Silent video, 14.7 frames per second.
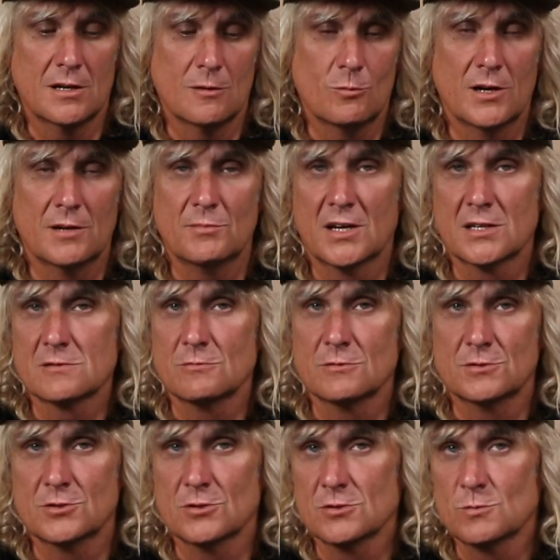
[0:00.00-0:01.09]
Wayne
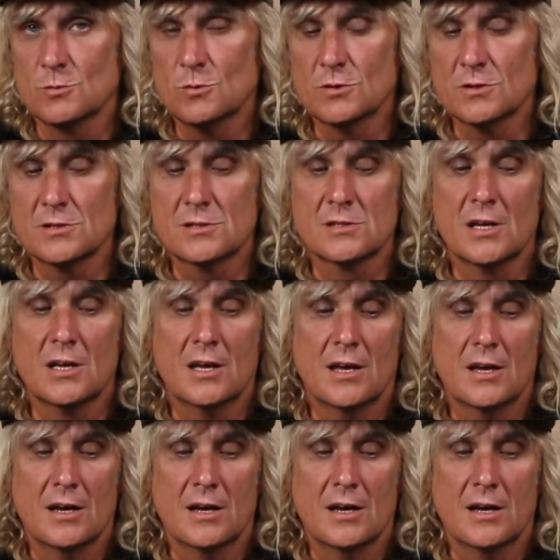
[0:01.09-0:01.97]
Maxwell and Josh Waters.